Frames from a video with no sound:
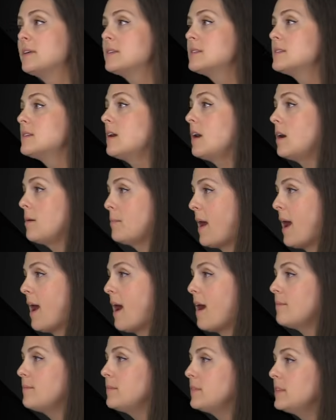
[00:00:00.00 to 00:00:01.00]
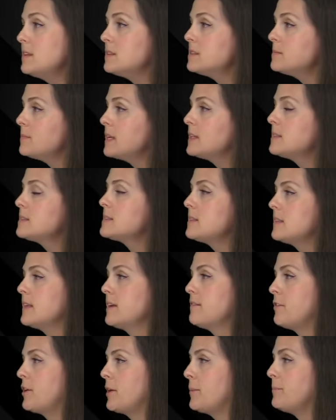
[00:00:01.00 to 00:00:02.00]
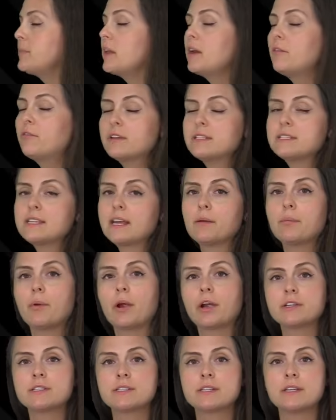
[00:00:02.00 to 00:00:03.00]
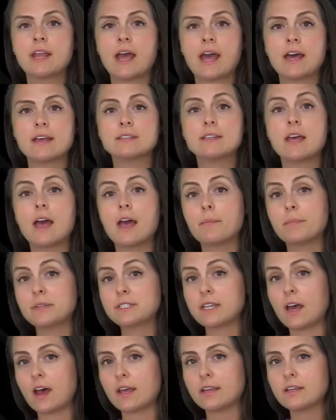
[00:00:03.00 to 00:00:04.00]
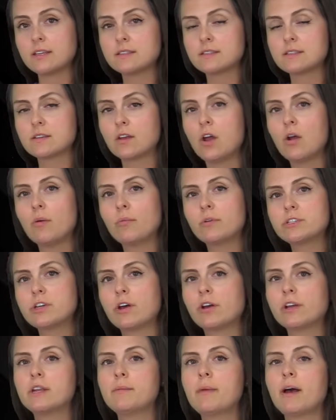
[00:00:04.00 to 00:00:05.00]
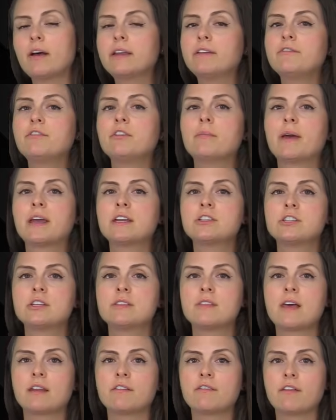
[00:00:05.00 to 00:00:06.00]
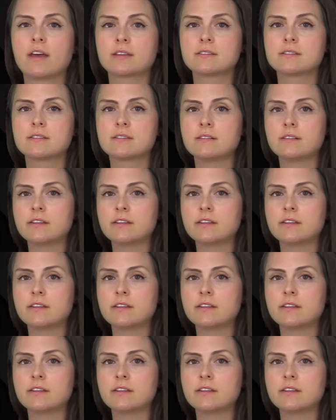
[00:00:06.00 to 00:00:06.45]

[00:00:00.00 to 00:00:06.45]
is hepat. This means liver. If we say a person has hepatitis, we're talking about inflammation that affects the